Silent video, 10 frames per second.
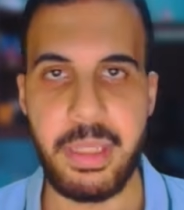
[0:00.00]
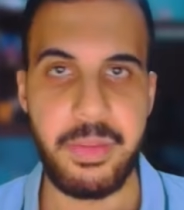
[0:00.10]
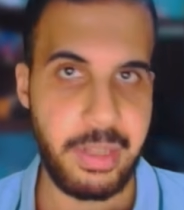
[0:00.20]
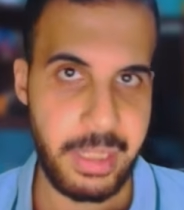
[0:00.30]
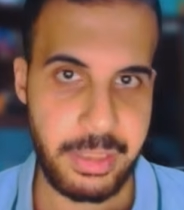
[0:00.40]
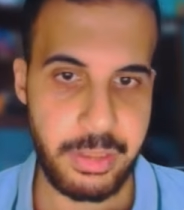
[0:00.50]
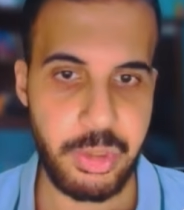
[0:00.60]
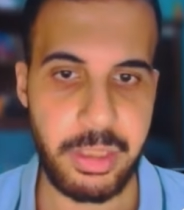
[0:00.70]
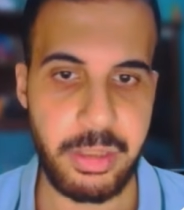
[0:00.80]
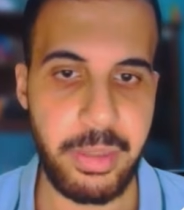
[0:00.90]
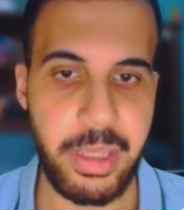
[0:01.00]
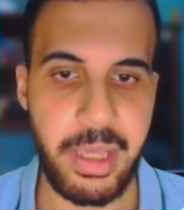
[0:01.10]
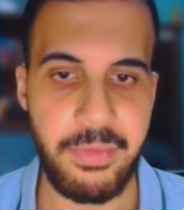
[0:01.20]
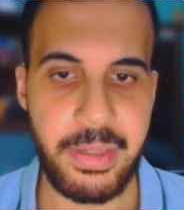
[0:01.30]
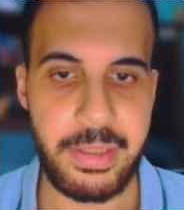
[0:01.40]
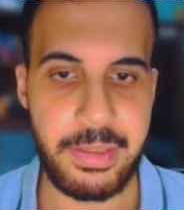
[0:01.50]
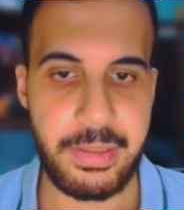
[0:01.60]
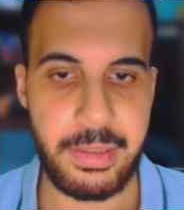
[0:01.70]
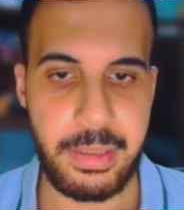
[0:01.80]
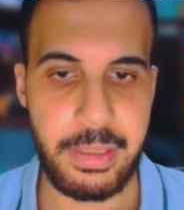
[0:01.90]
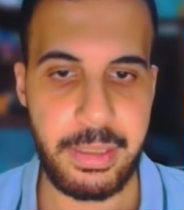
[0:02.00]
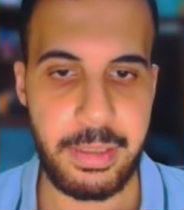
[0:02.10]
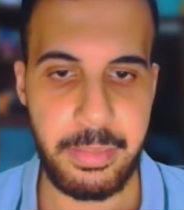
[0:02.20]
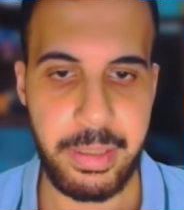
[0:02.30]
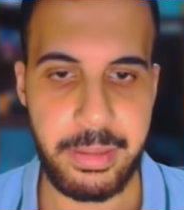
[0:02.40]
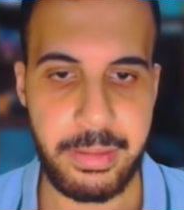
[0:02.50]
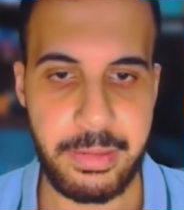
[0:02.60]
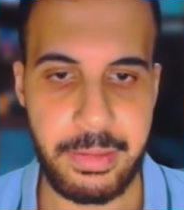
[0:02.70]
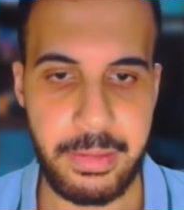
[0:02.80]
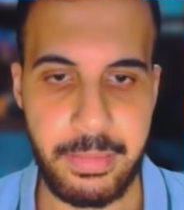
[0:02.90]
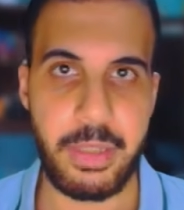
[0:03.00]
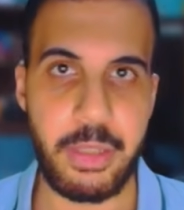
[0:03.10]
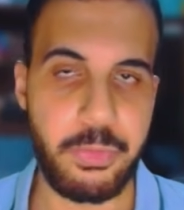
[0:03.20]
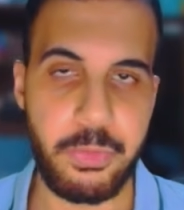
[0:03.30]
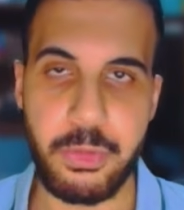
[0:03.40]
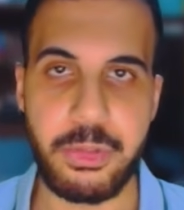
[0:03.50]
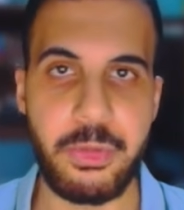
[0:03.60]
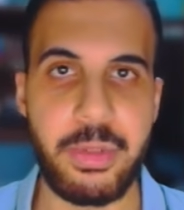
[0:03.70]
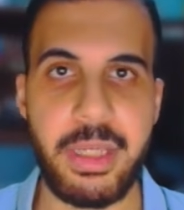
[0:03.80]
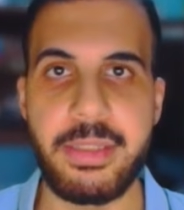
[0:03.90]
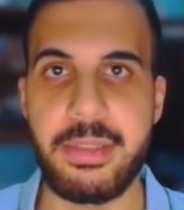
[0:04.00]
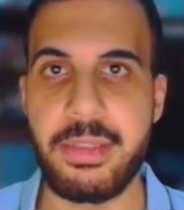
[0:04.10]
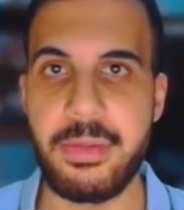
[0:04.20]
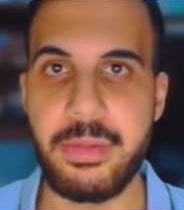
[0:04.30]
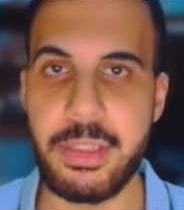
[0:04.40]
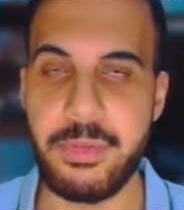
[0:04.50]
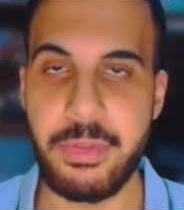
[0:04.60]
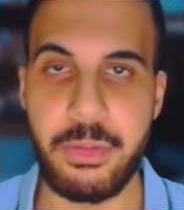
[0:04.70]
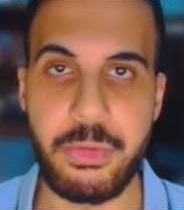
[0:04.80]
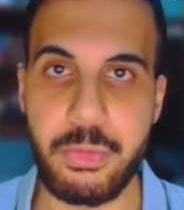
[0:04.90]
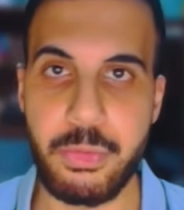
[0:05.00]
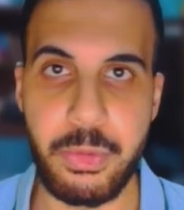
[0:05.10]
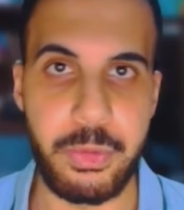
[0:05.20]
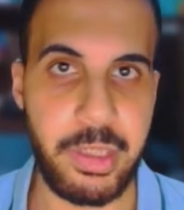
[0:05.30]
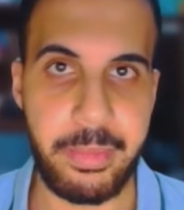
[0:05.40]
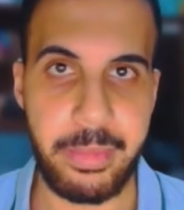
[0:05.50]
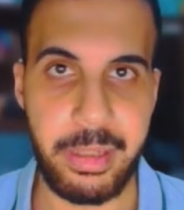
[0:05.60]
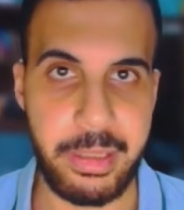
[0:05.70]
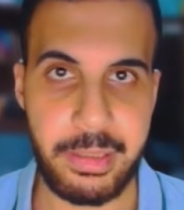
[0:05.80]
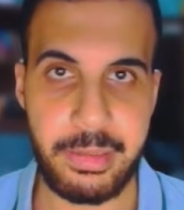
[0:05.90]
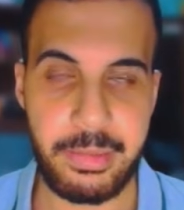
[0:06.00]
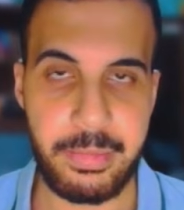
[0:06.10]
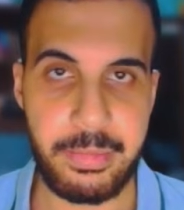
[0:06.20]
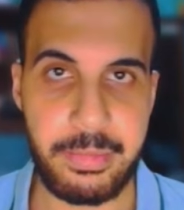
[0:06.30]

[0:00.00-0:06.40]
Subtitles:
And the last channel we have is emails. And of course, you can send these videos to your email list.